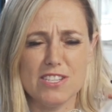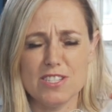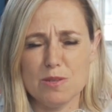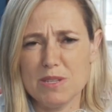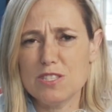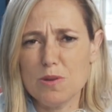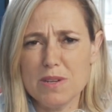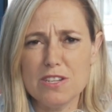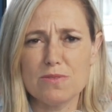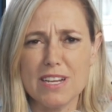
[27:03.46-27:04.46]
I mean, so
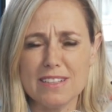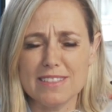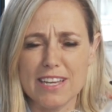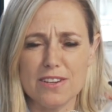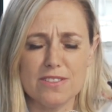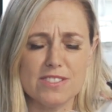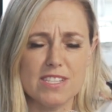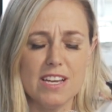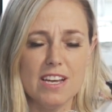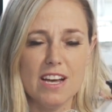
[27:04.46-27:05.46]
many great layers
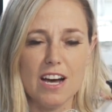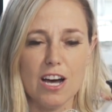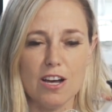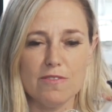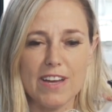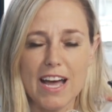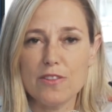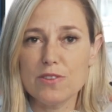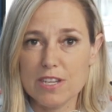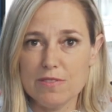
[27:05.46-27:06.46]
of how
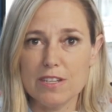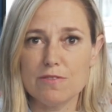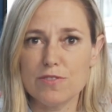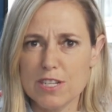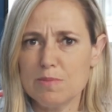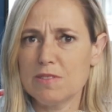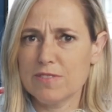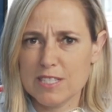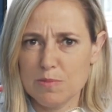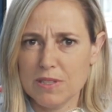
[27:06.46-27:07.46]
they're giving freedom and
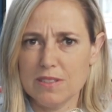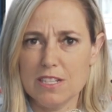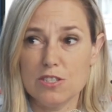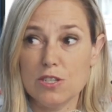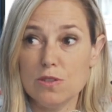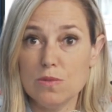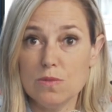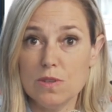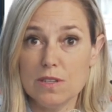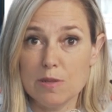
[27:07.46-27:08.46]
flexibility
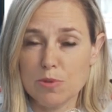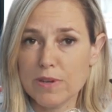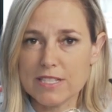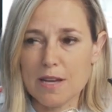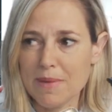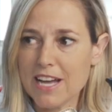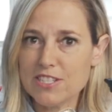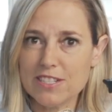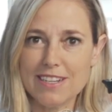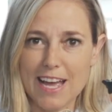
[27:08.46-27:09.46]
to employees.
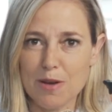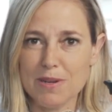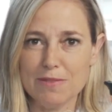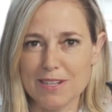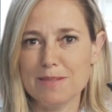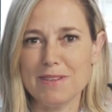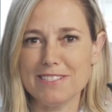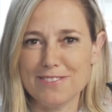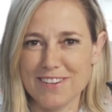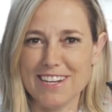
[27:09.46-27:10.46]
Imagine how many resumes
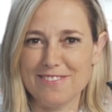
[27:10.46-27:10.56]
they're getting right